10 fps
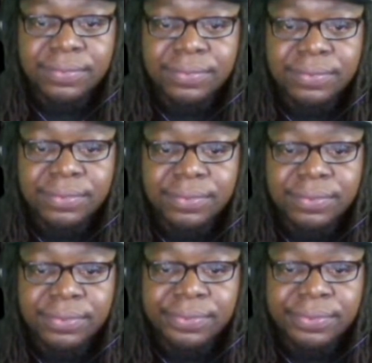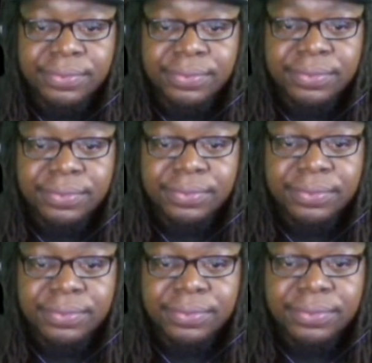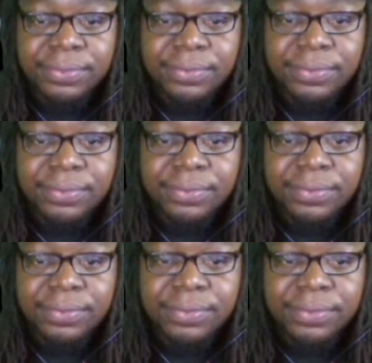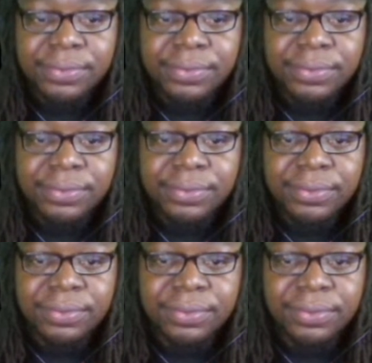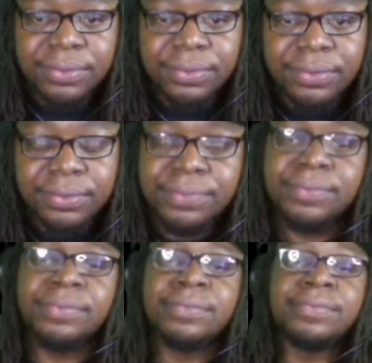Nothing is said.